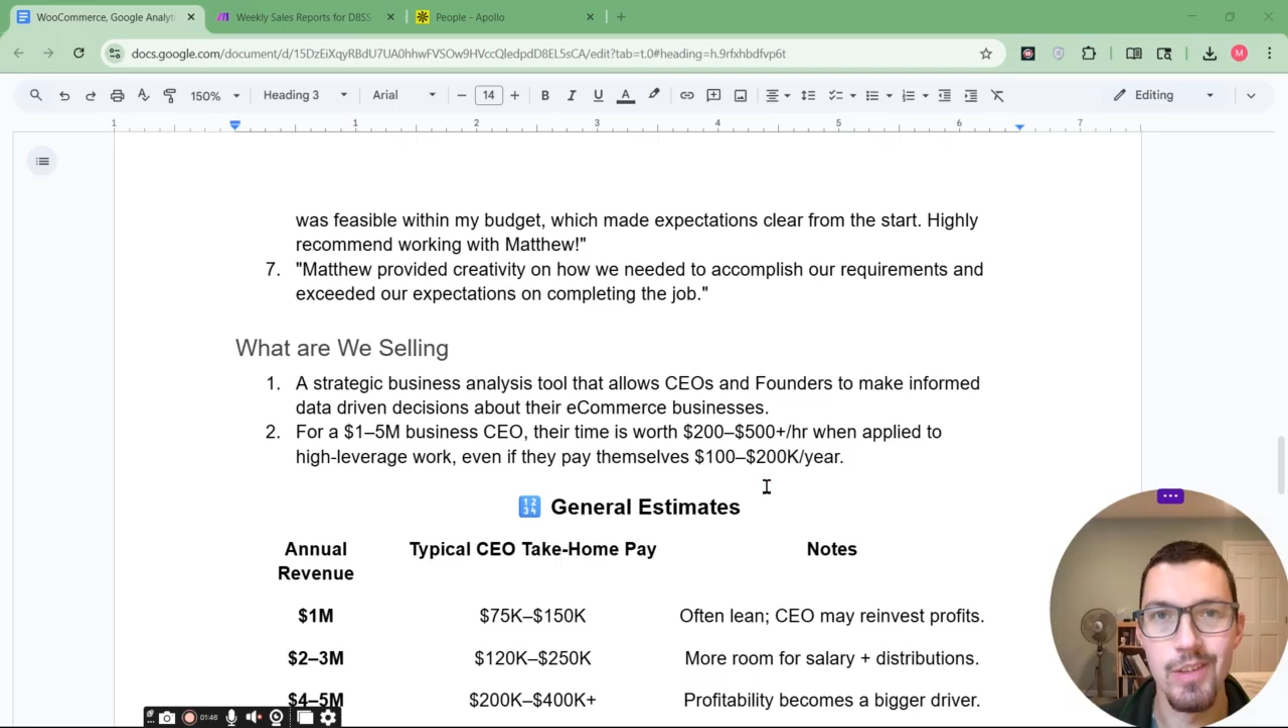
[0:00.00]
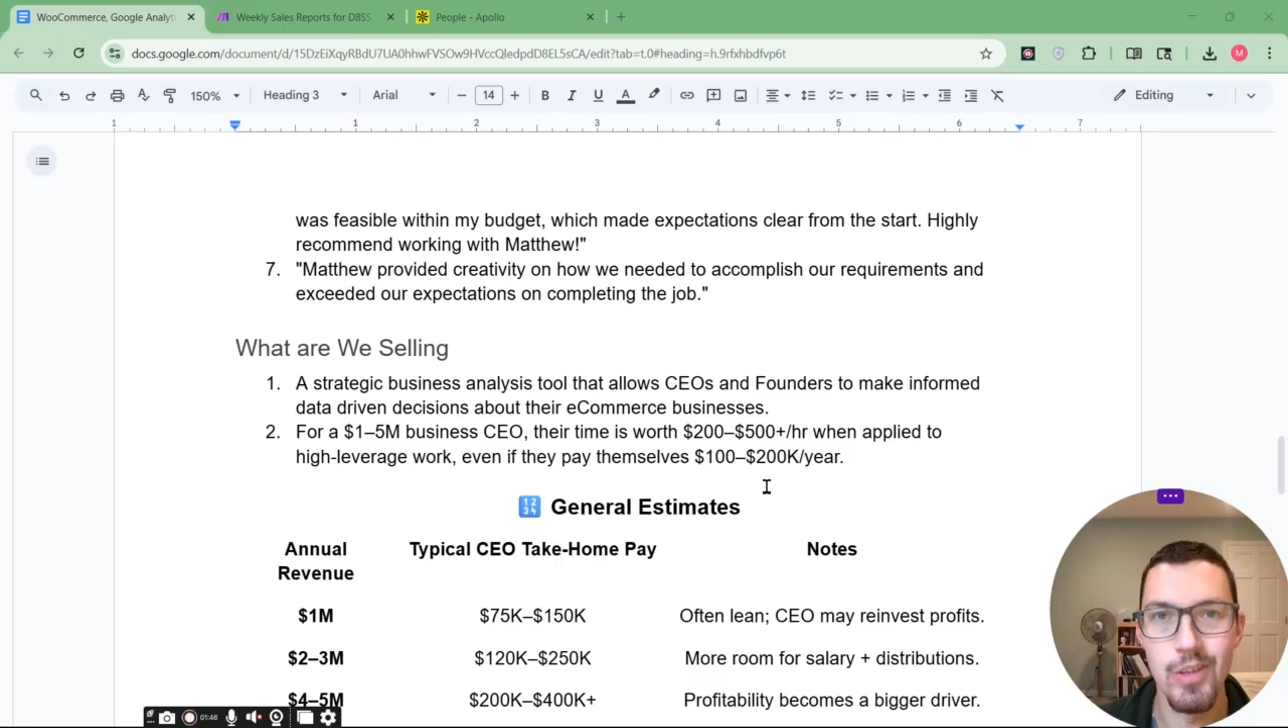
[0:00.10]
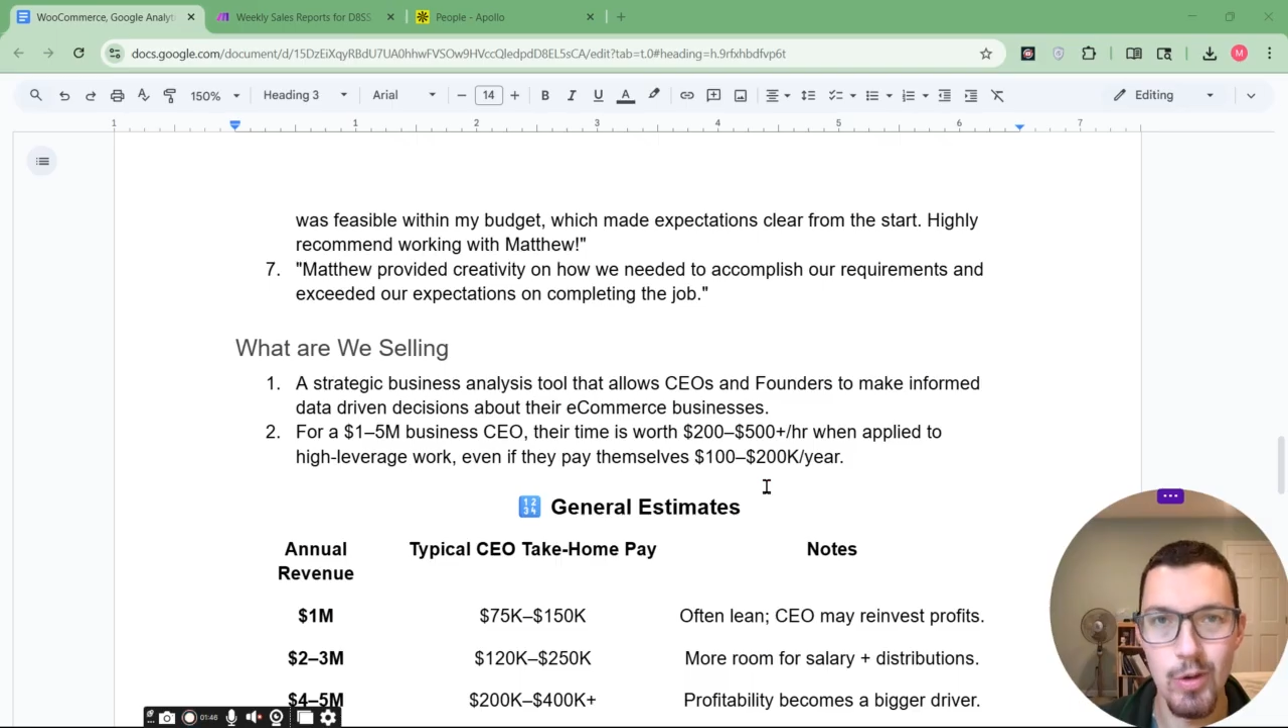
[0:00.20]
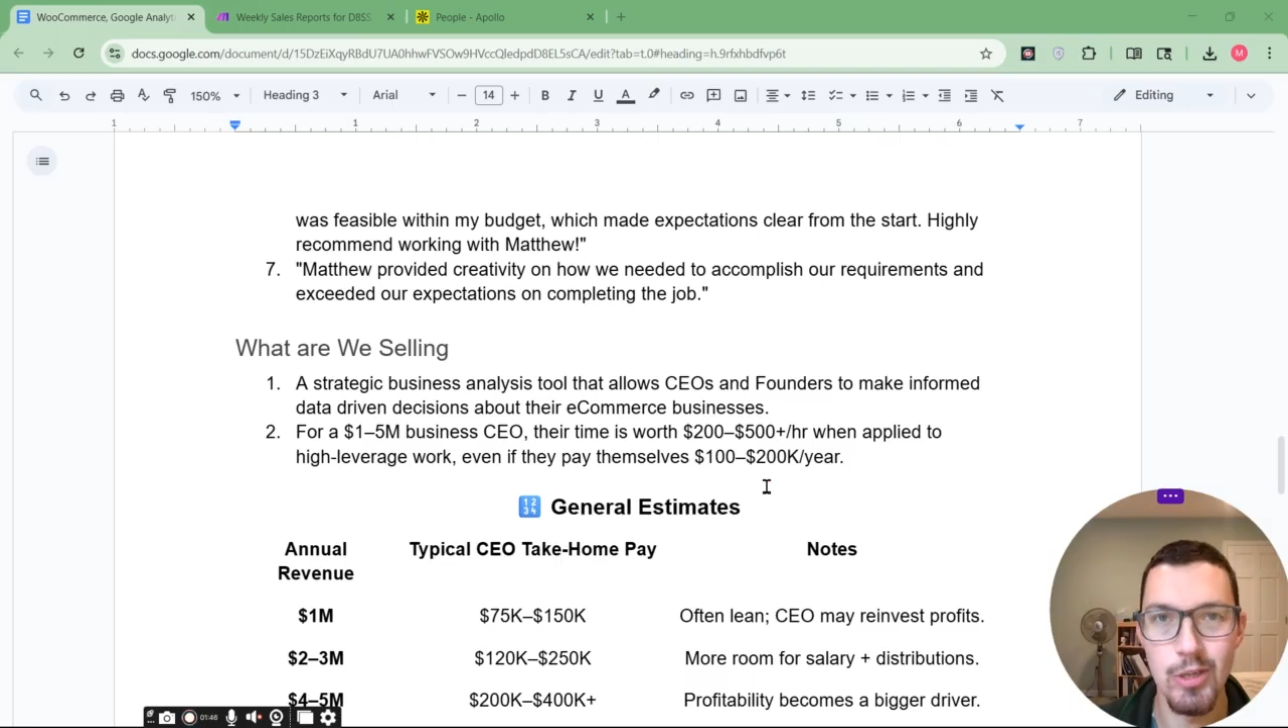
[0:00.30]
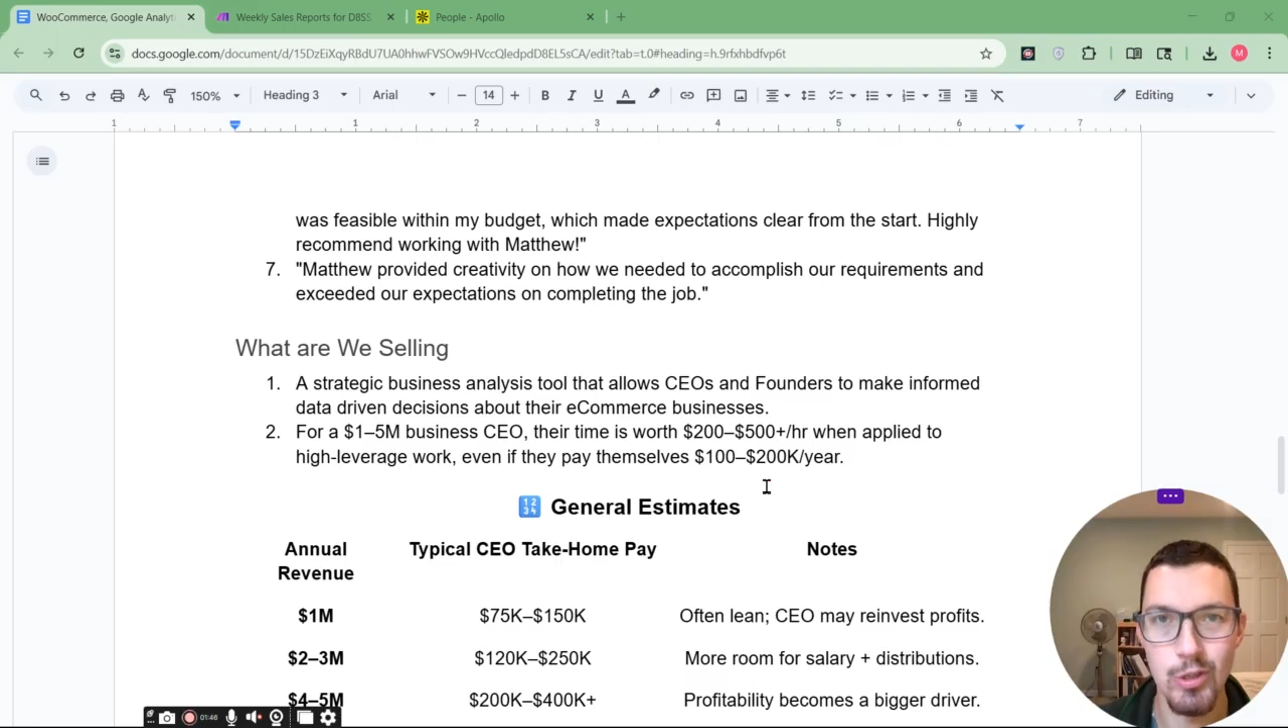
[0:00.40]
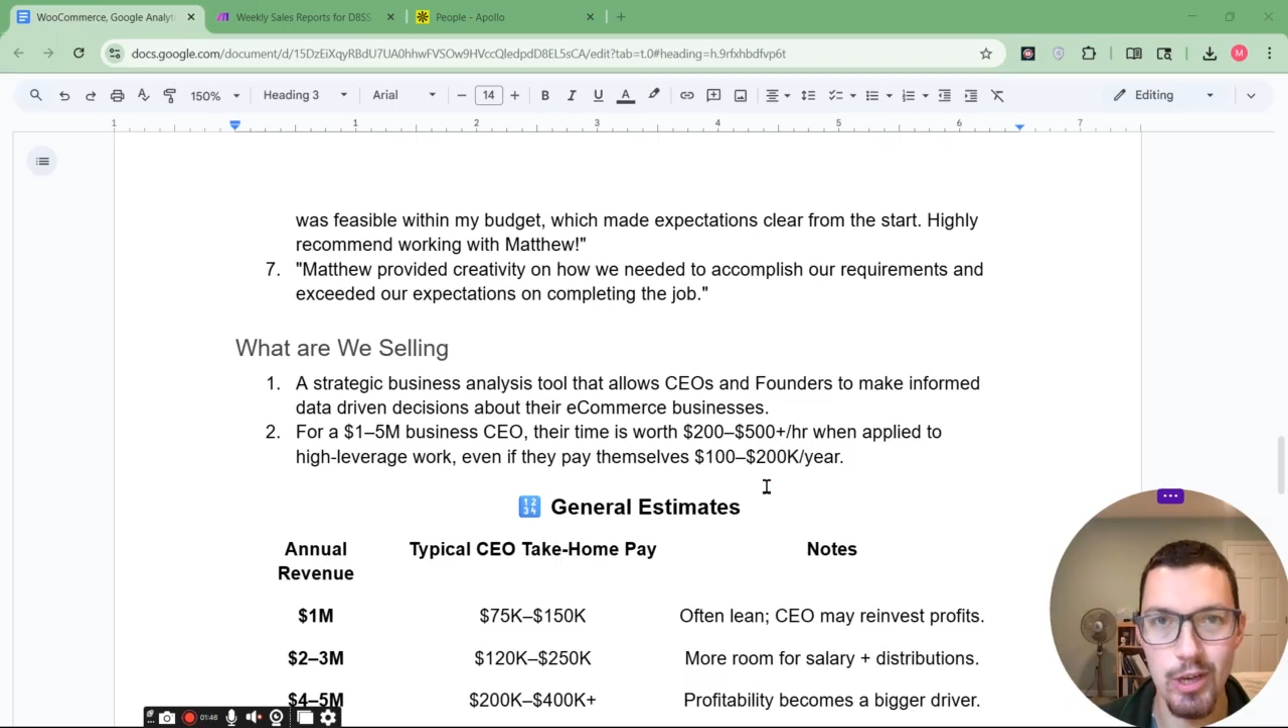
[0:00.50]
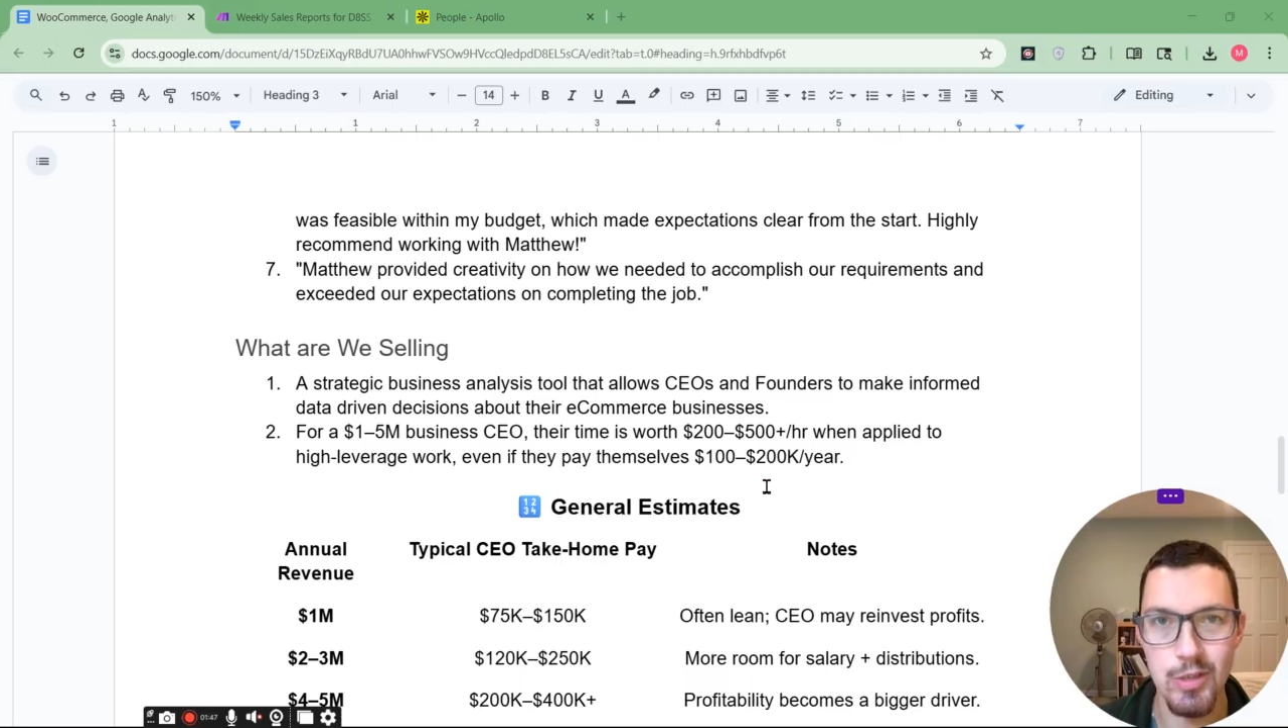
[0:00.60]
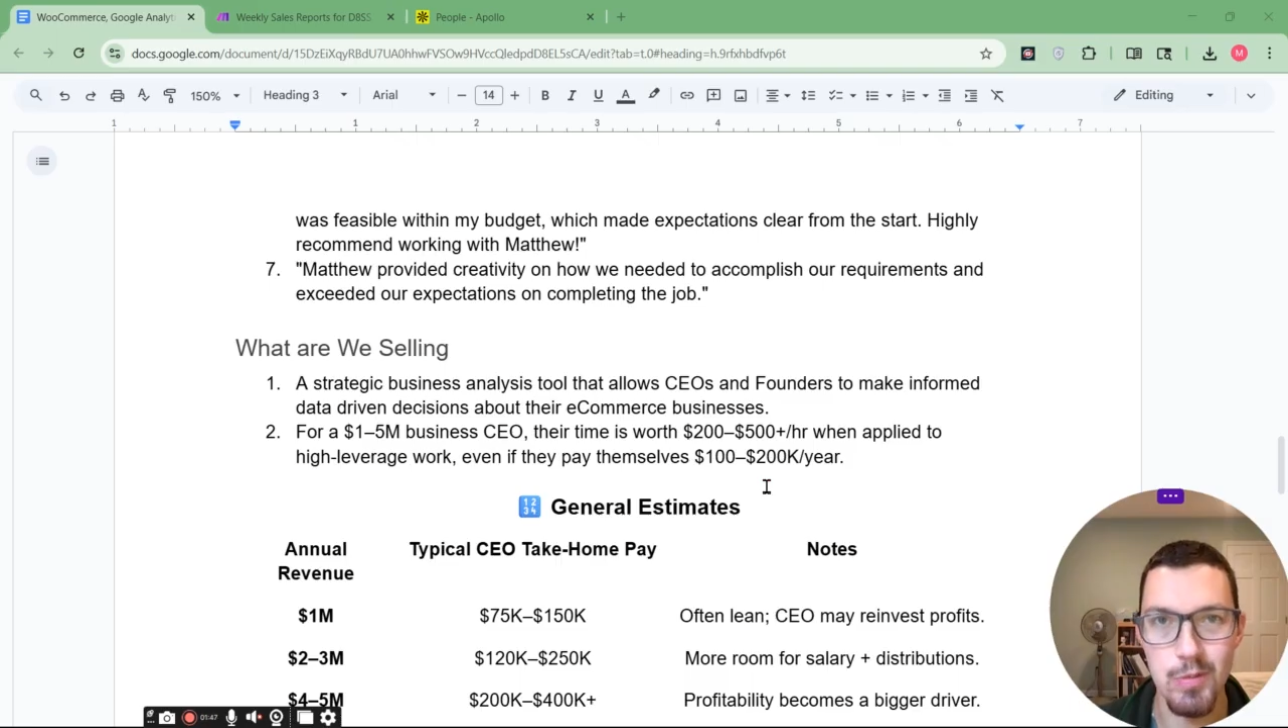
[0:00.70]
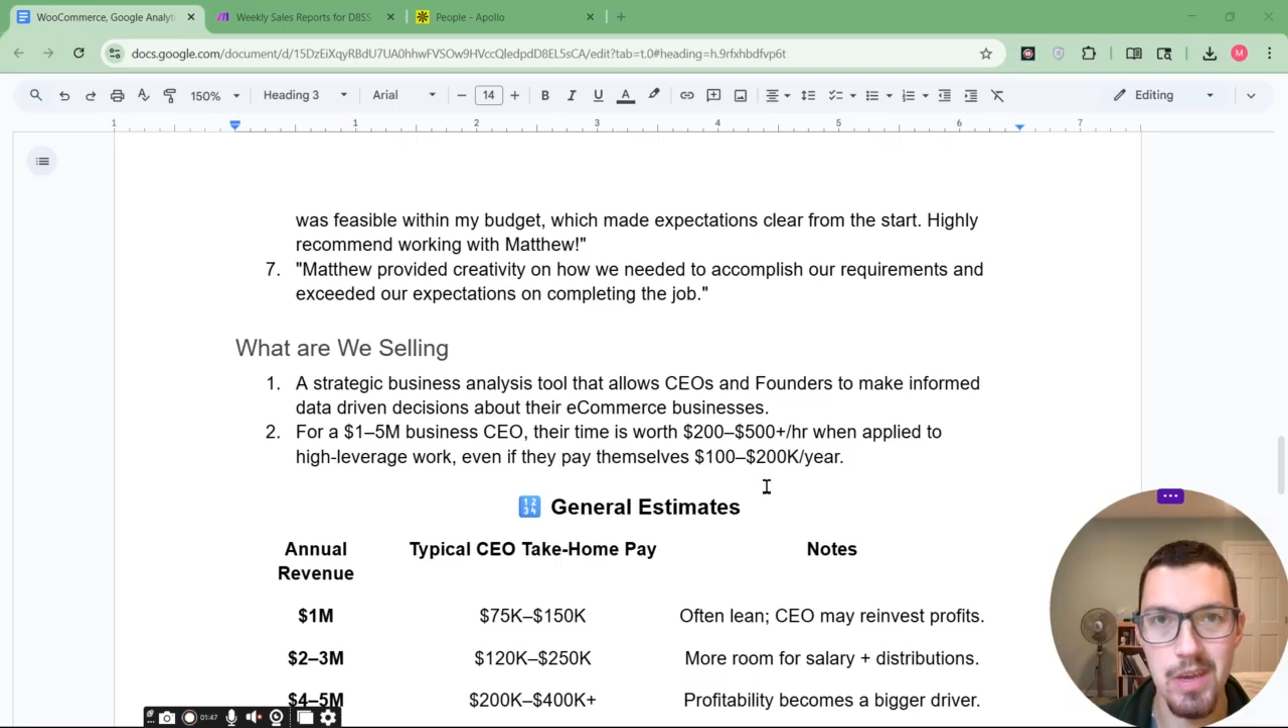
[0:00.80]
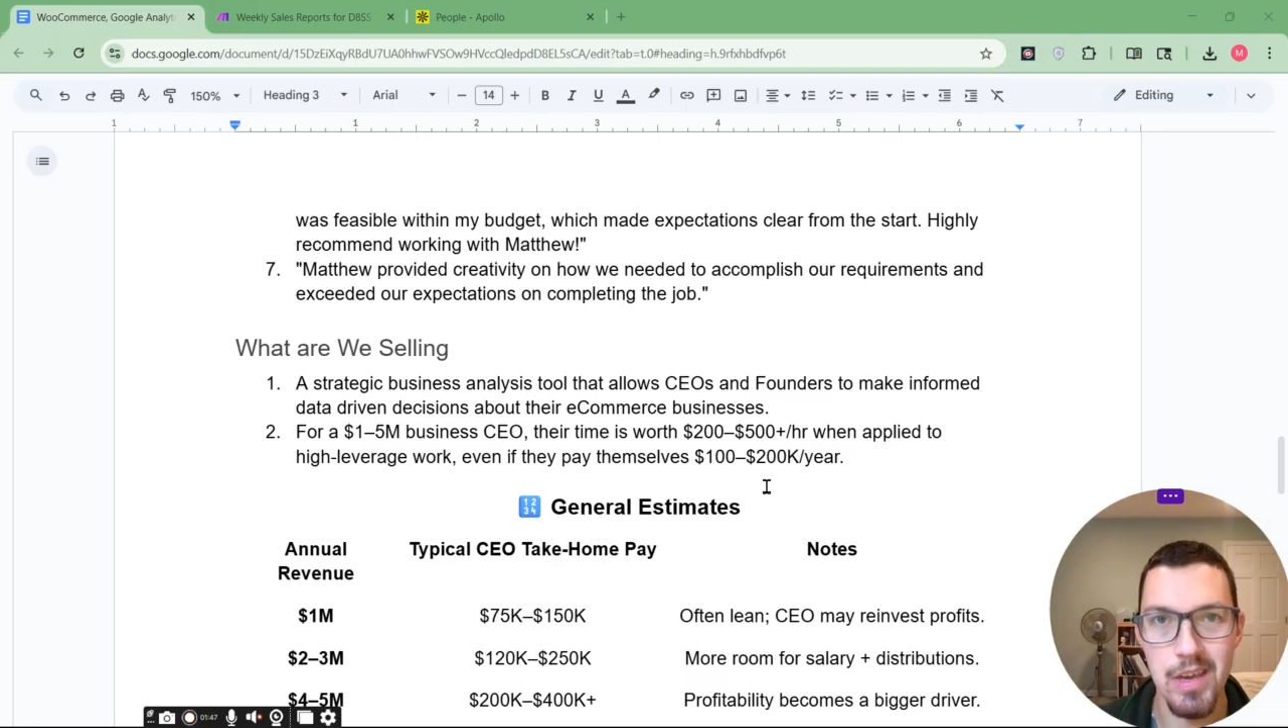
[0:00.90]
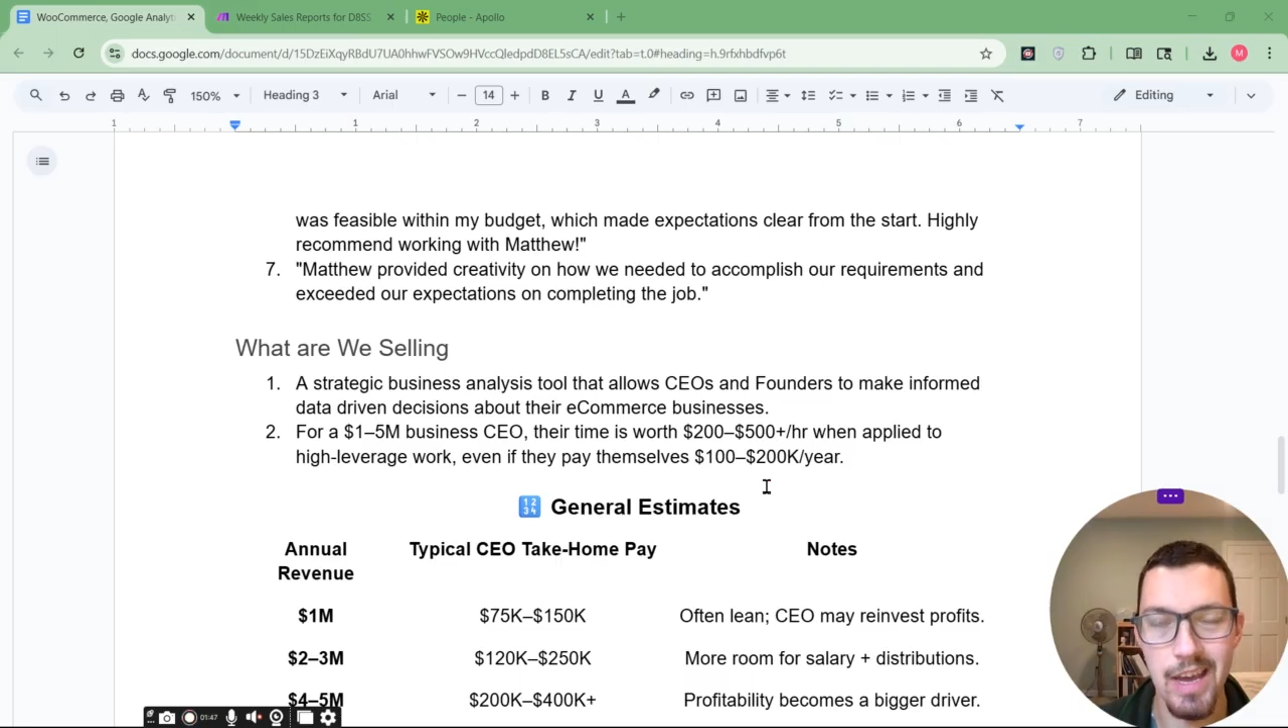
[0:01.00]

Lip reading: You can trust me.